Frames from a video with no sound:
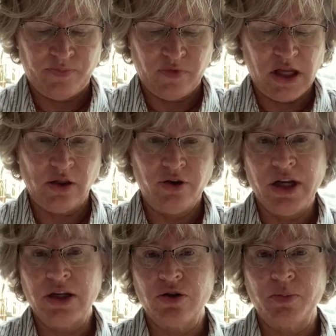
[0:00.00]
They learn
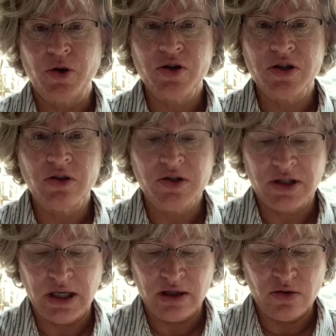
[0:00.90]
interpersonal
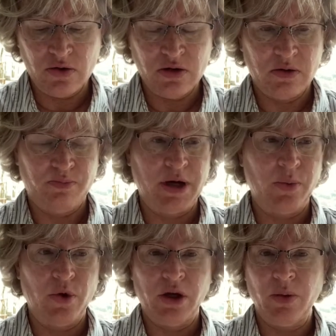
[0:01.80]
skills by
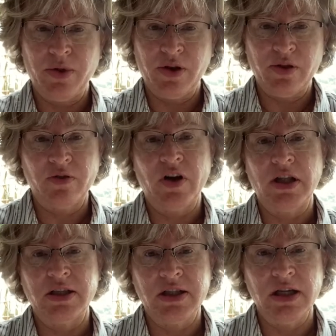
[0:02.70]
working with other
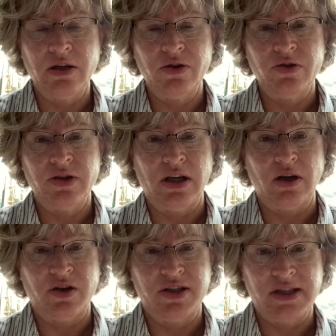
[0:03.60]
volunteers and
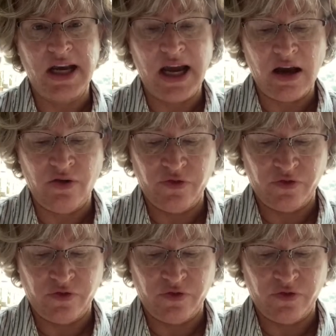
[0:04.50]
our staff.